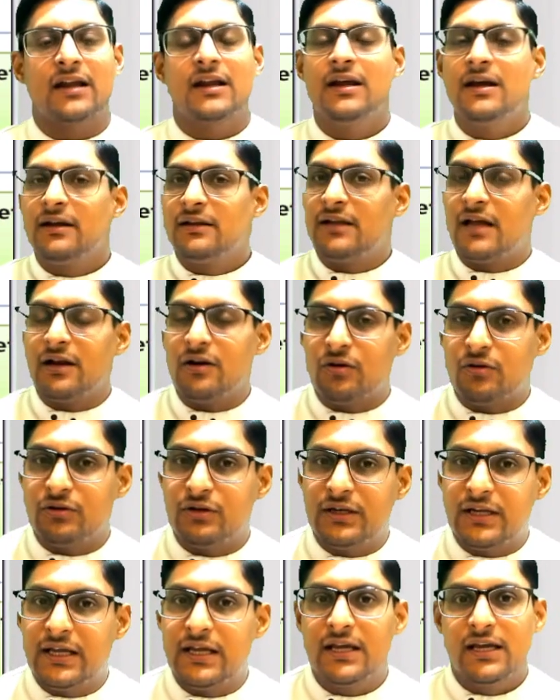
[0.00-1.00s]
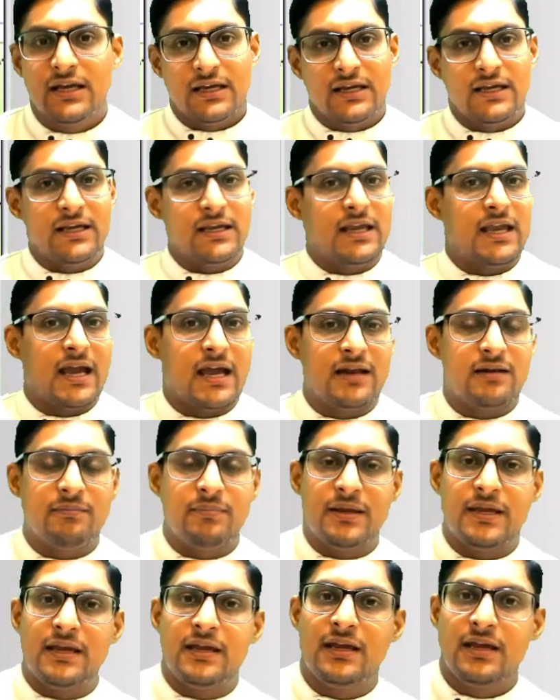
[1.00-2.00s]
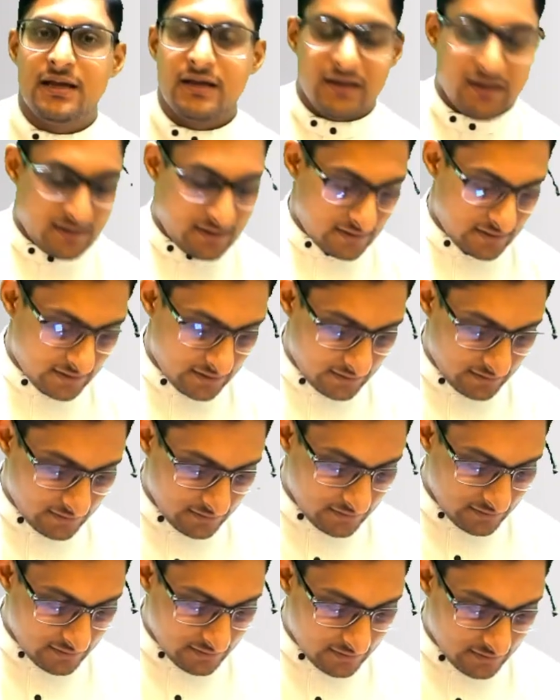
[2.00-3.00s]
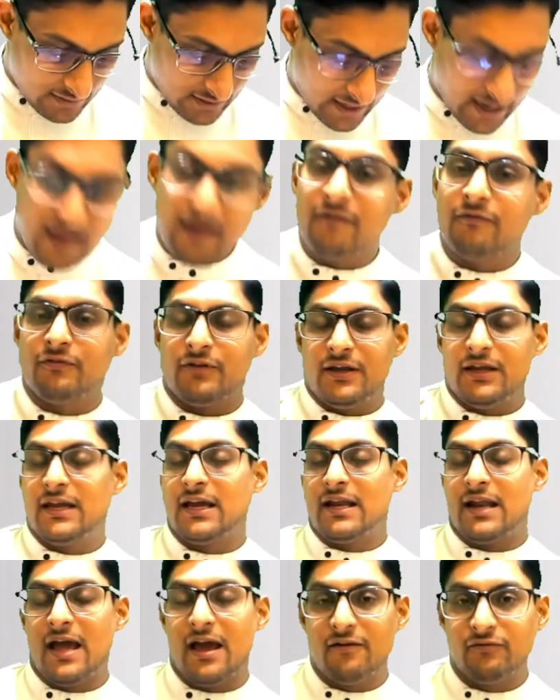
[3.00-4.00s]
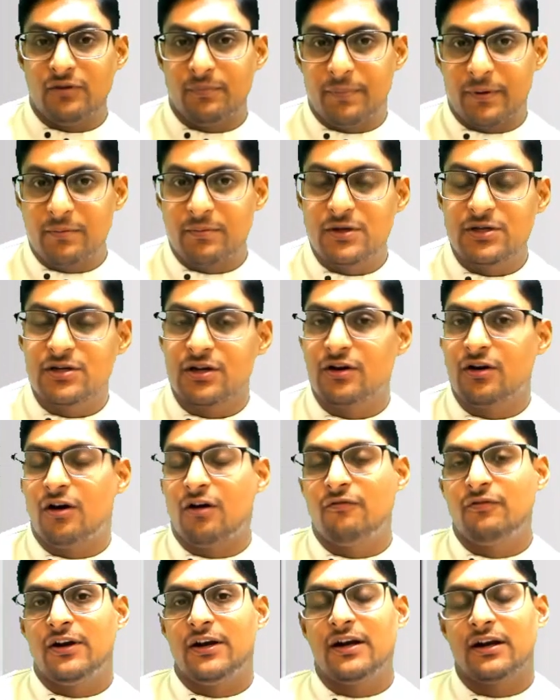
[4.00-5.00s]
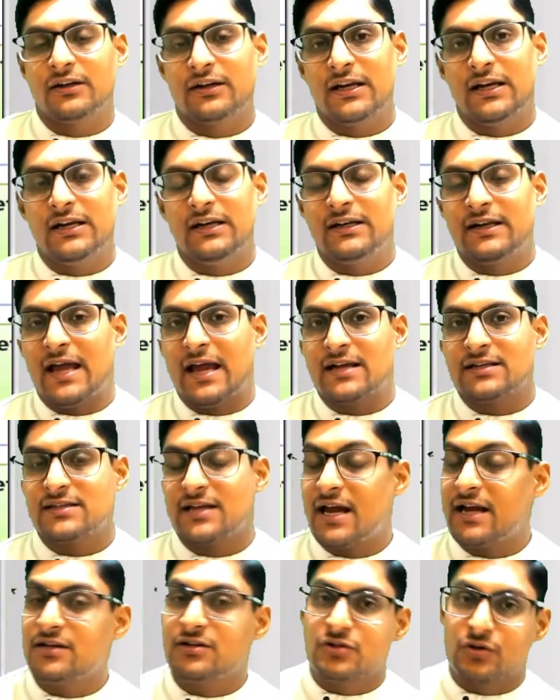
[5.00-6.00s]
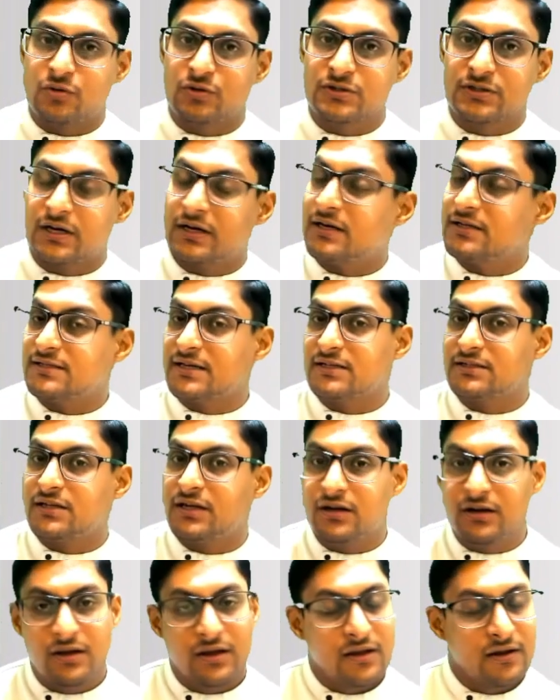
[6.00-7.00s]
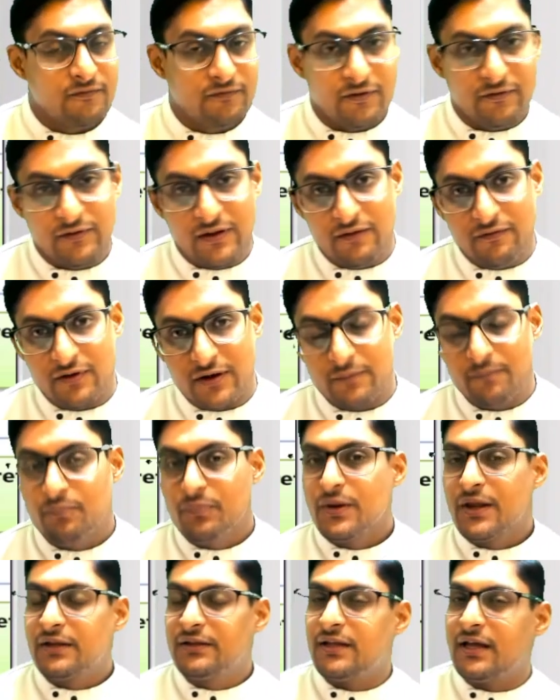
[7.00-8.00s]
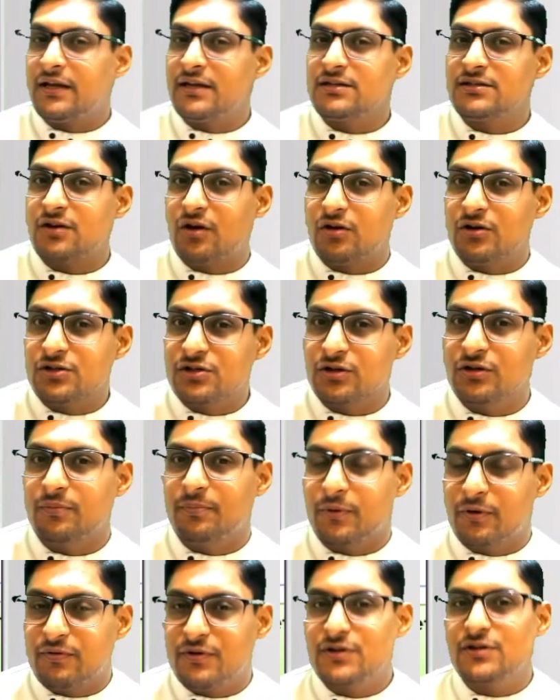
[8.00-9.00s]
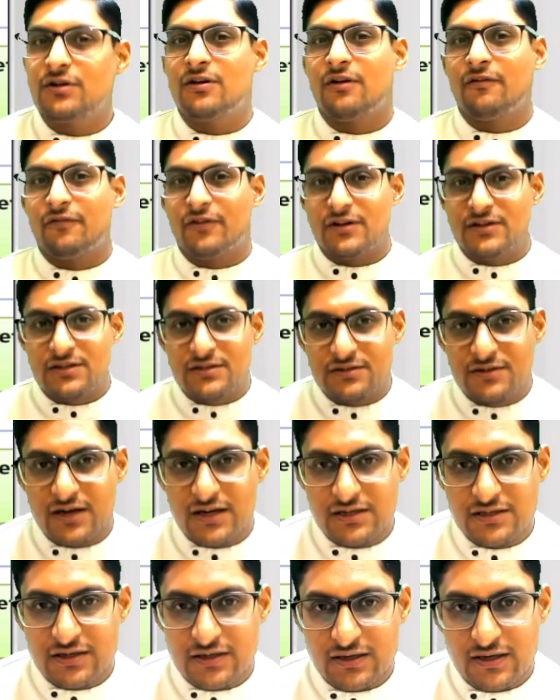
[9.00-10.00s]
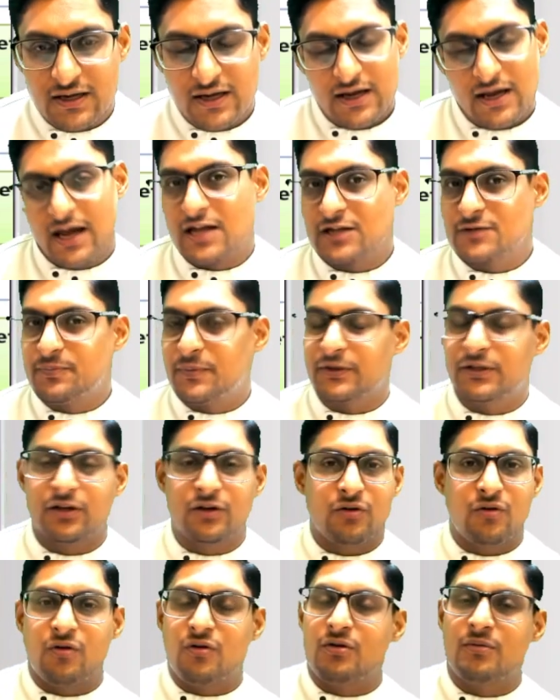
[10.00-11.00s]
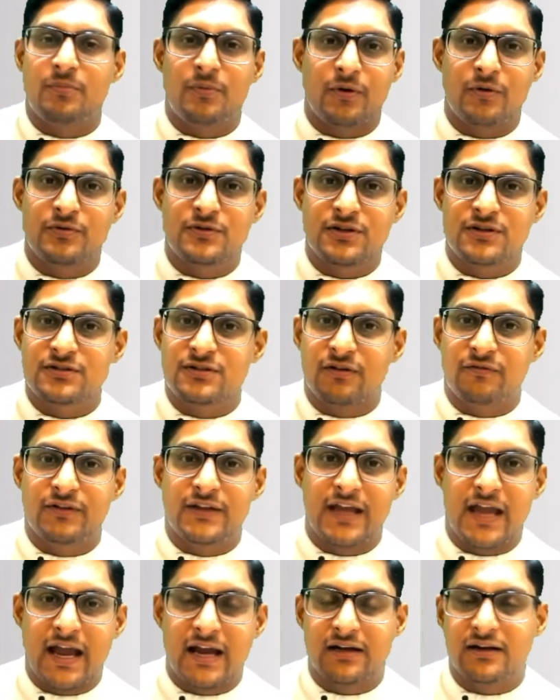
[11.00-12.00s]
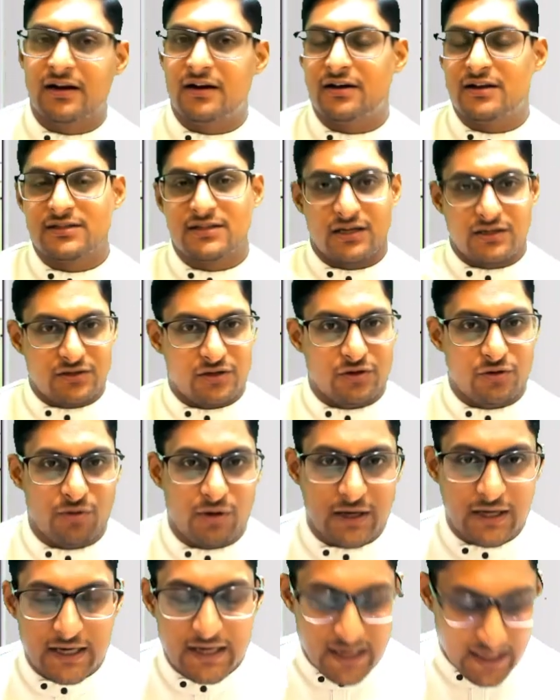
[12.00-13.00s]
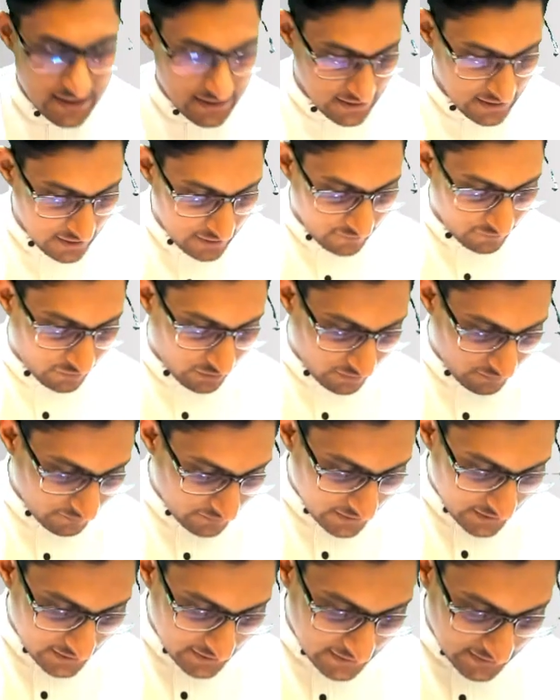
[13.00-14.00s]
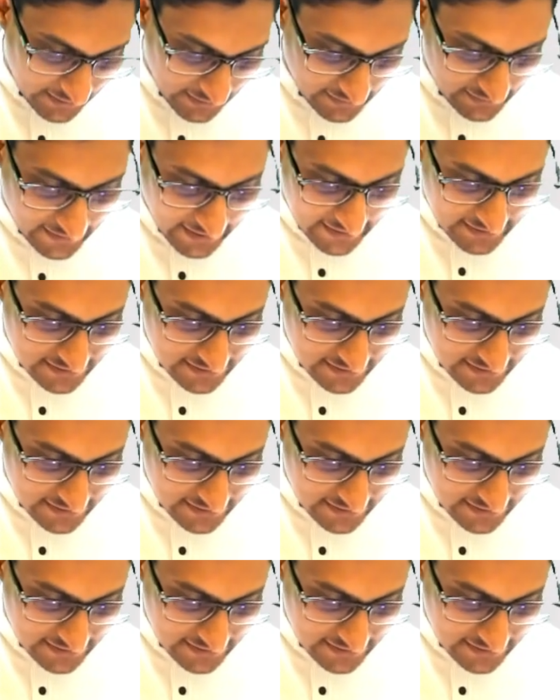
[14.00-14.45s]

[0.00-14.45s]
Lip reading: act, then only he can have the permission of deducting tax at source under section 51. There is also the provision of registration as per the known provisions of the act under section 29, from where he can